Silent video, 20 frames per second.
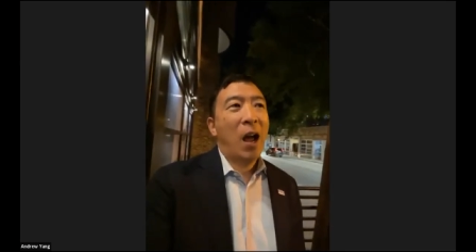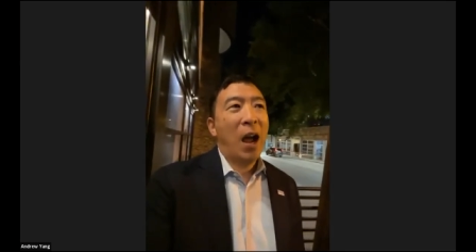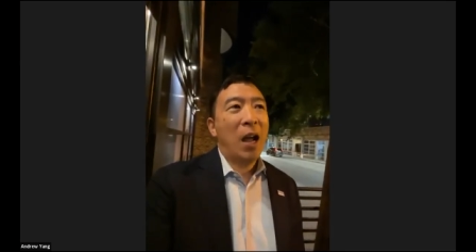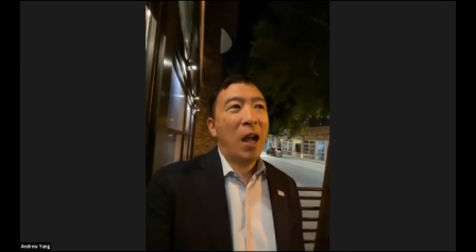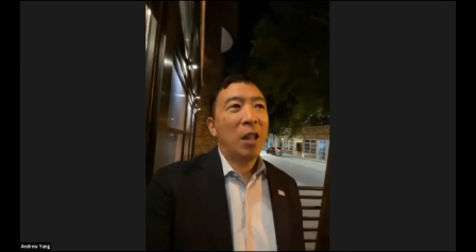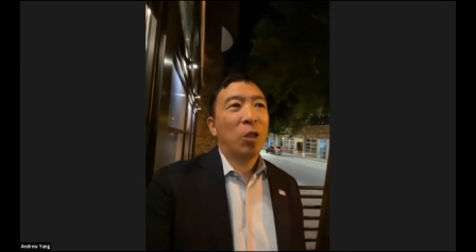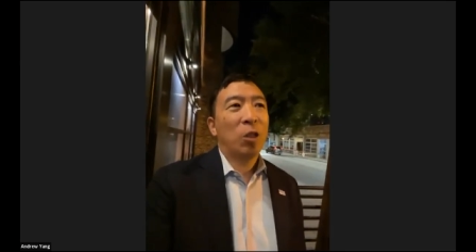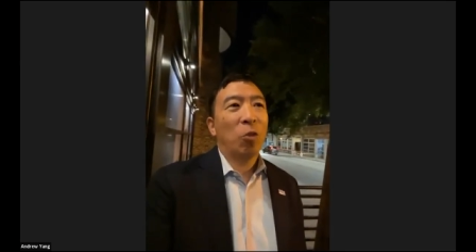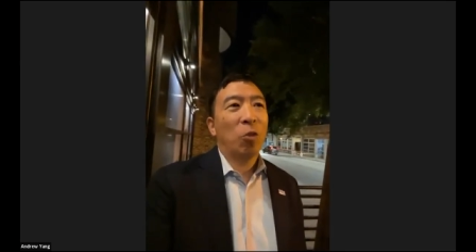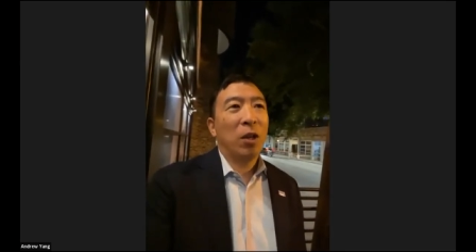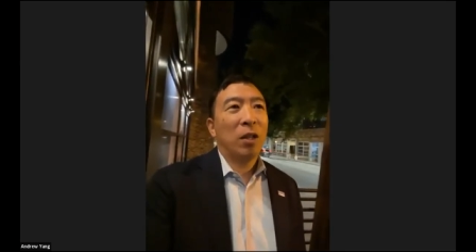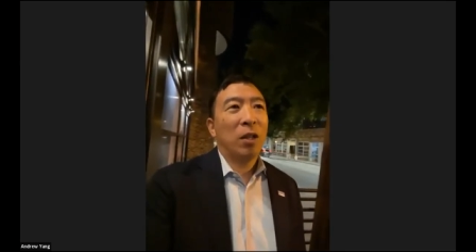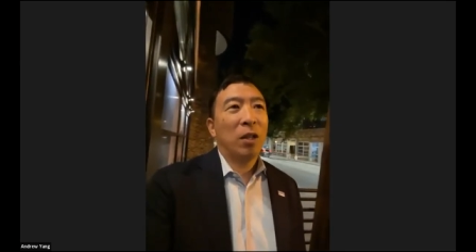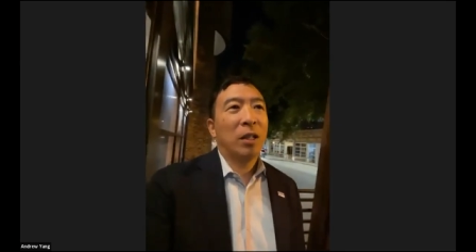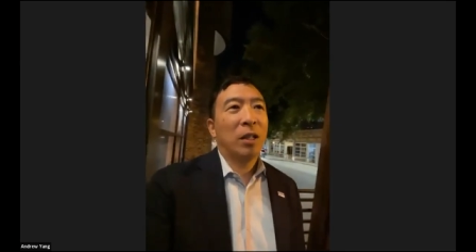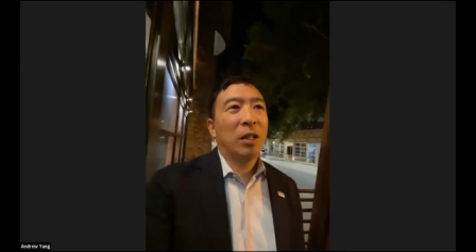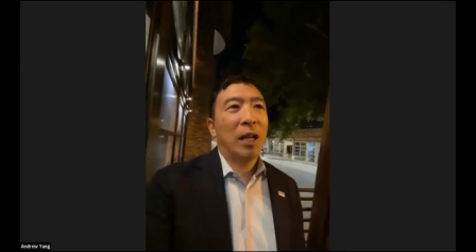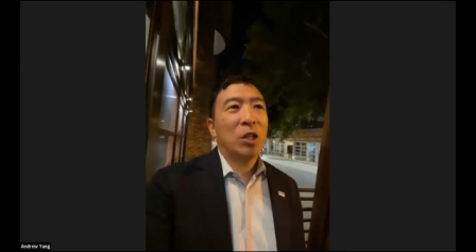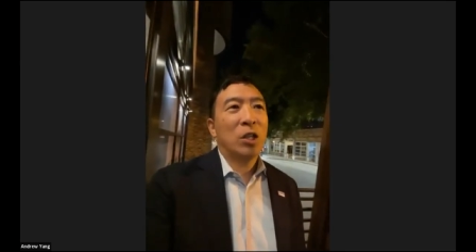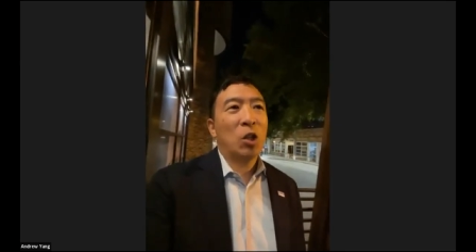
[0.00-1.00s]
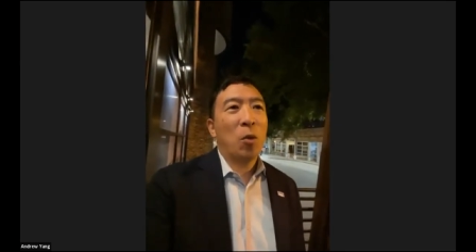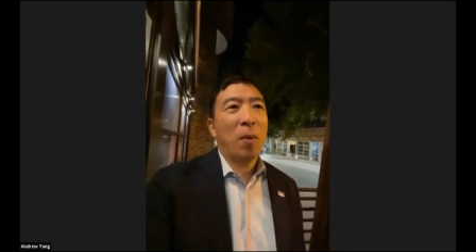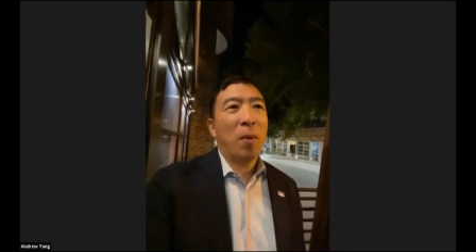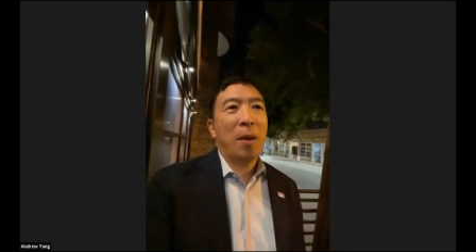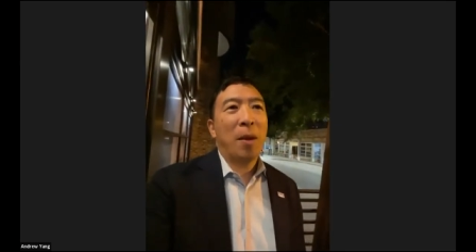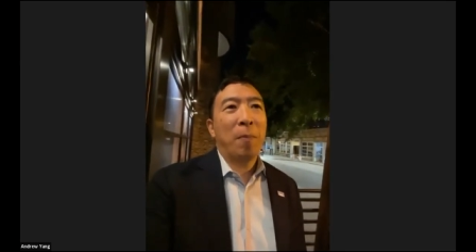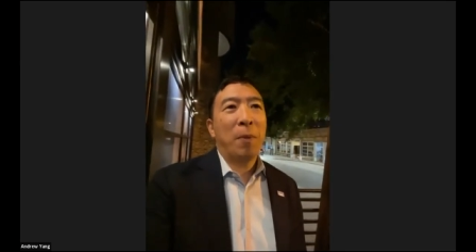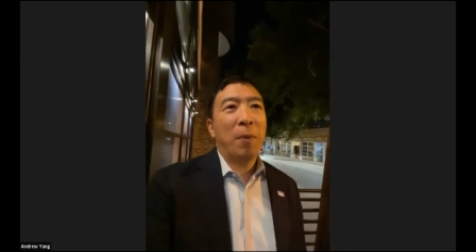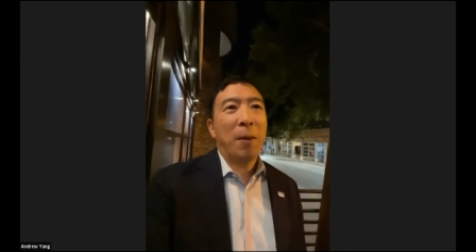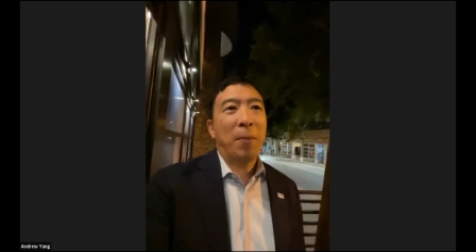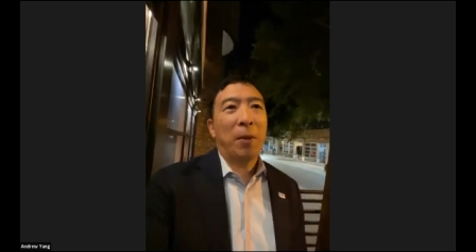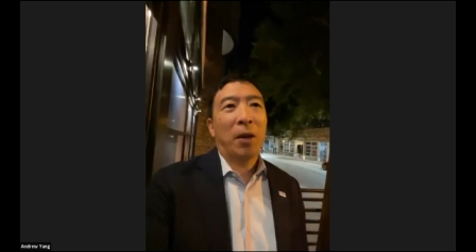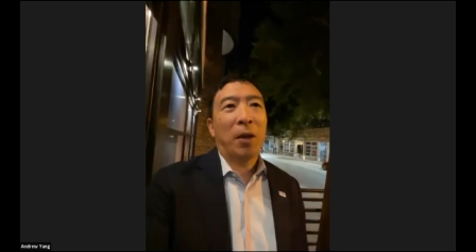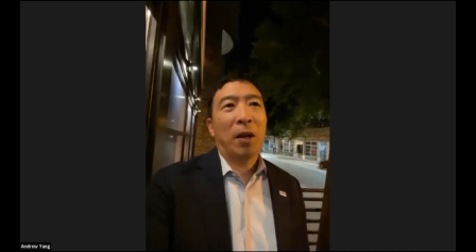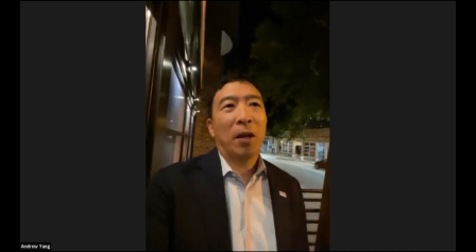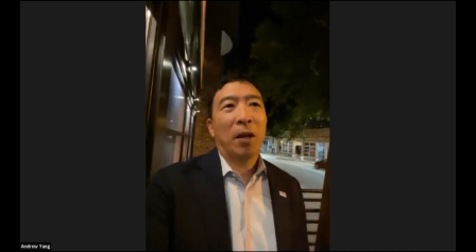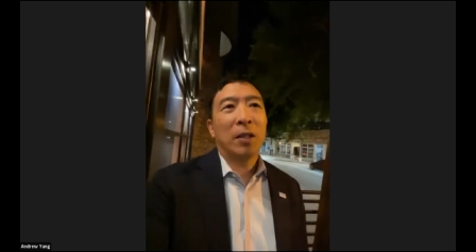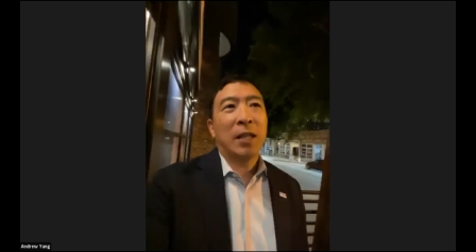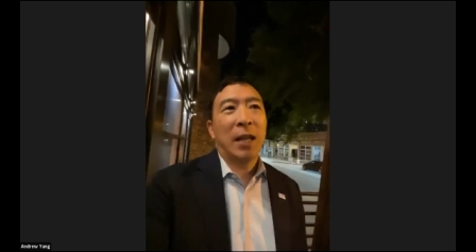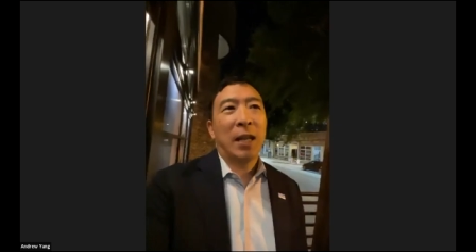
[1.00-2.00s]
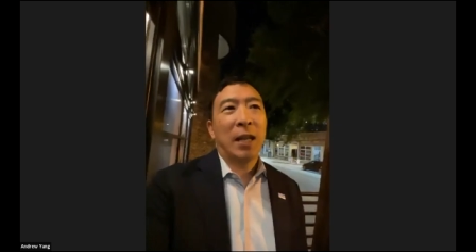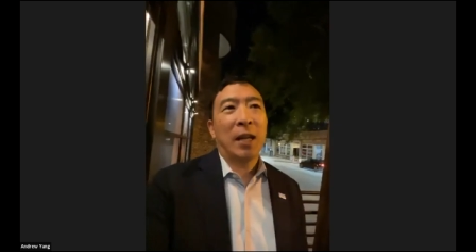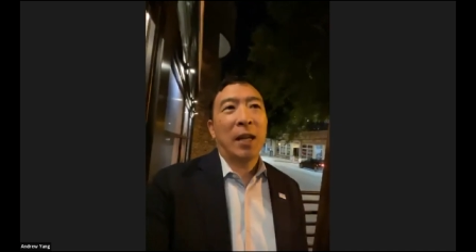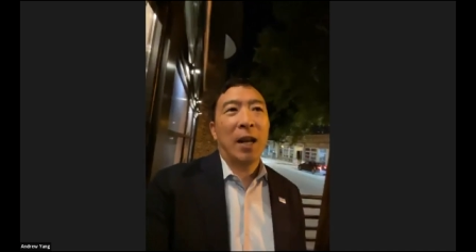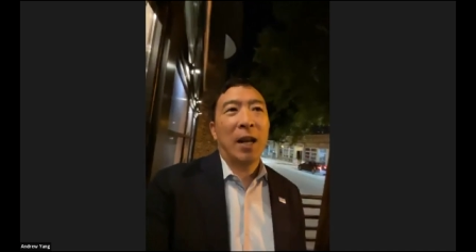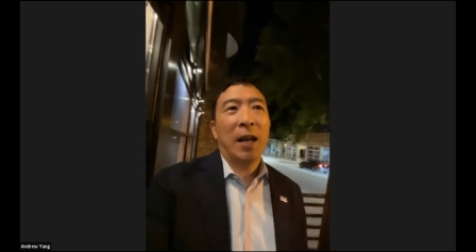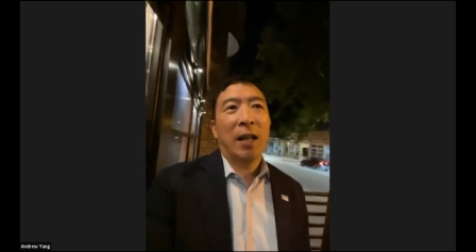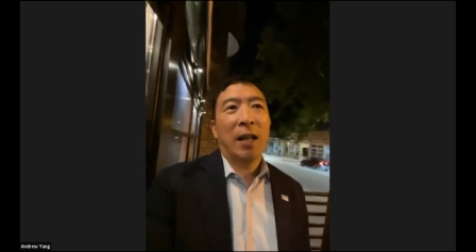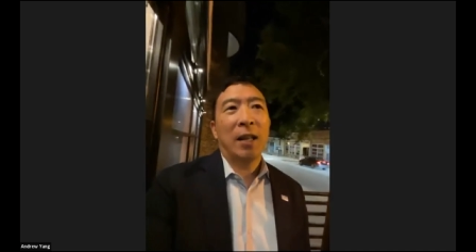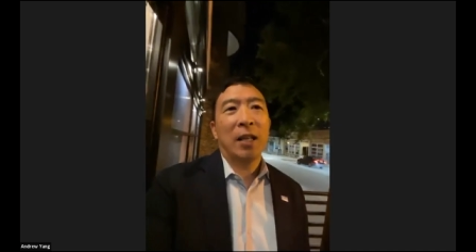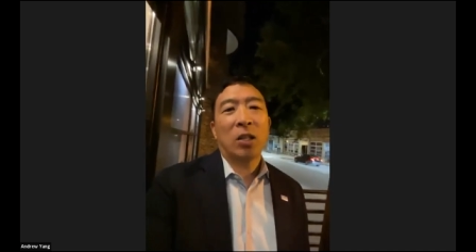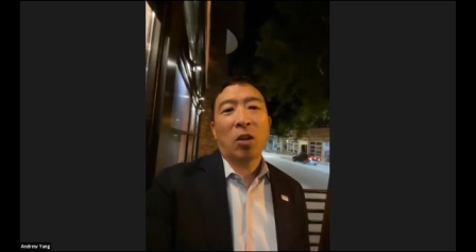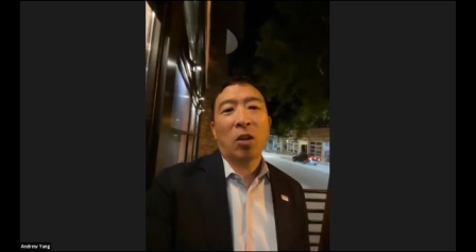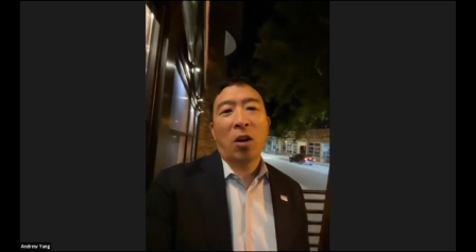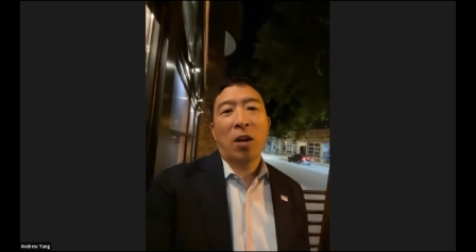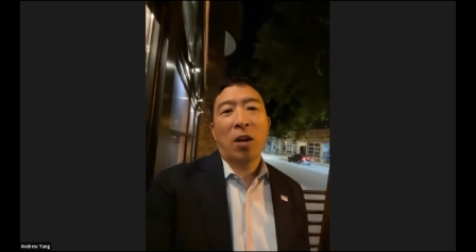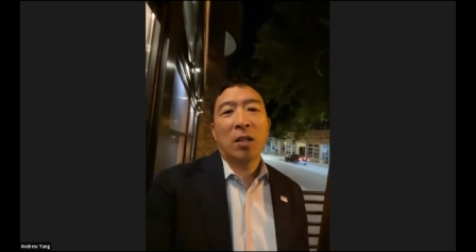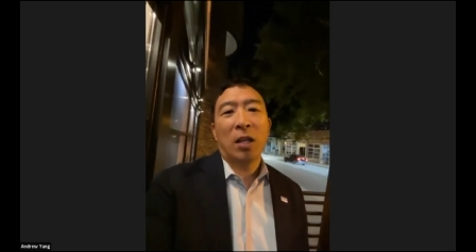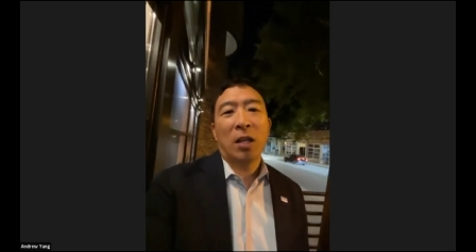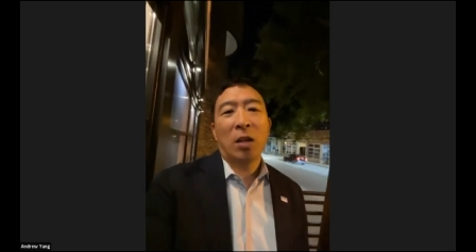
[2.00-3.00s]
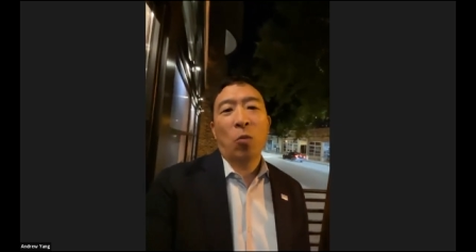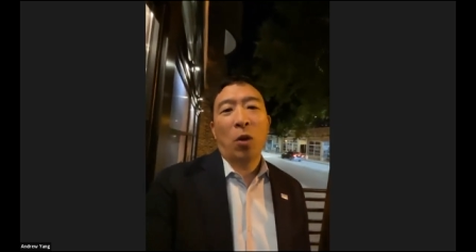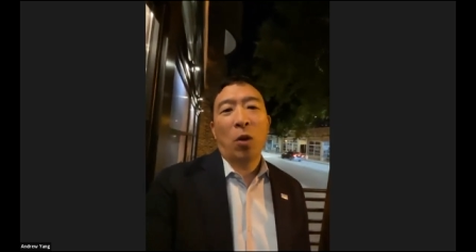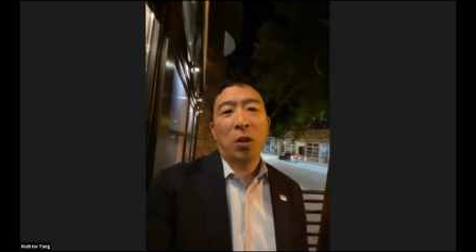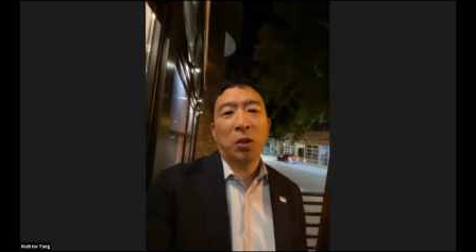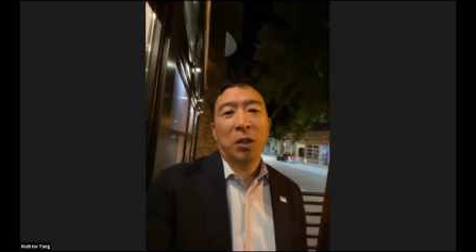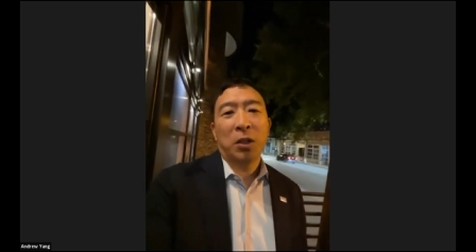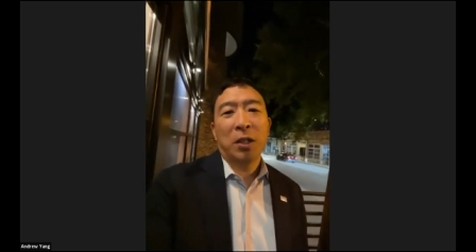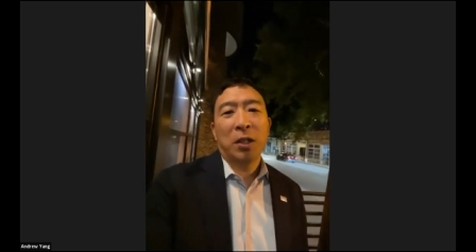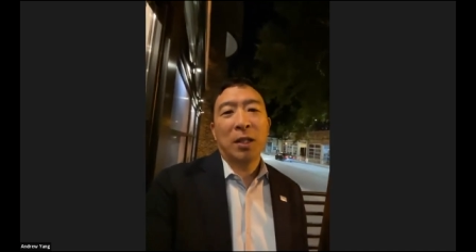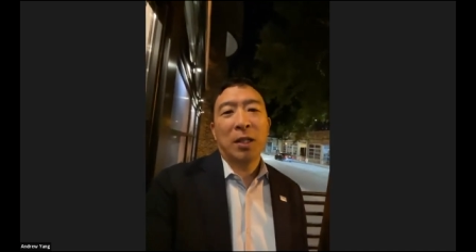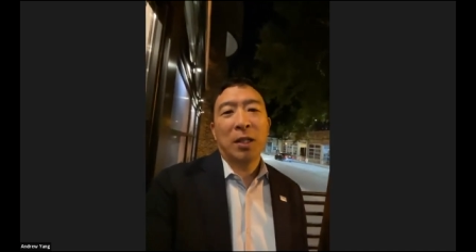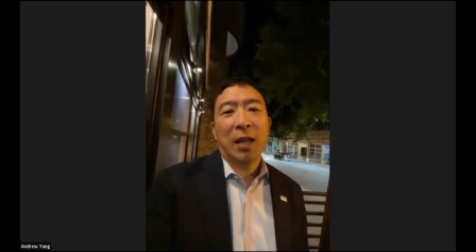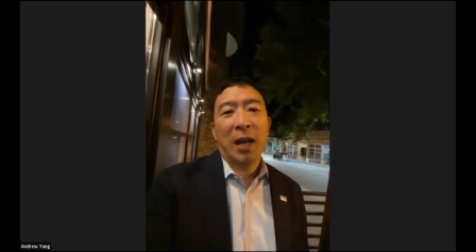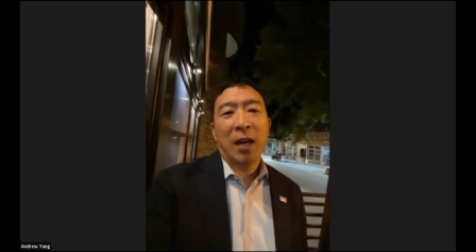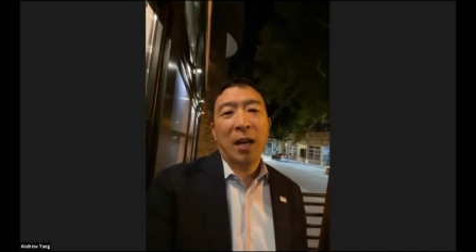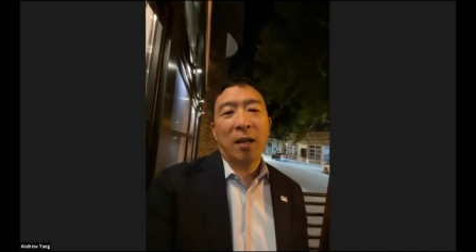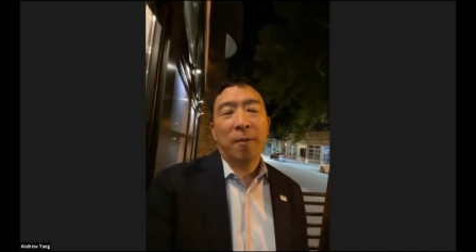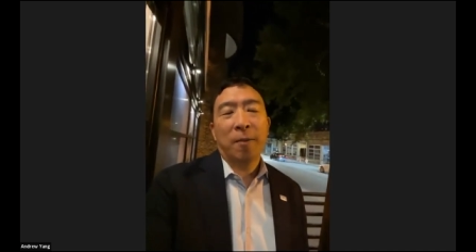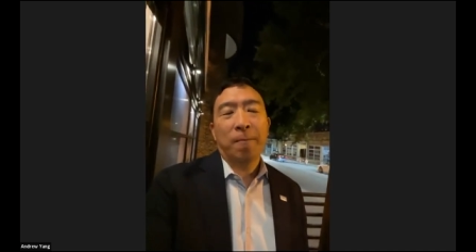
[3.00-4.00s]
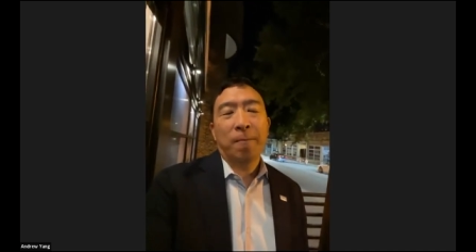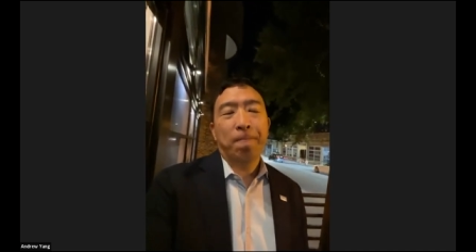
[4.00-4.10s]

and thrilled that so many people are taking on this cause in Washington State.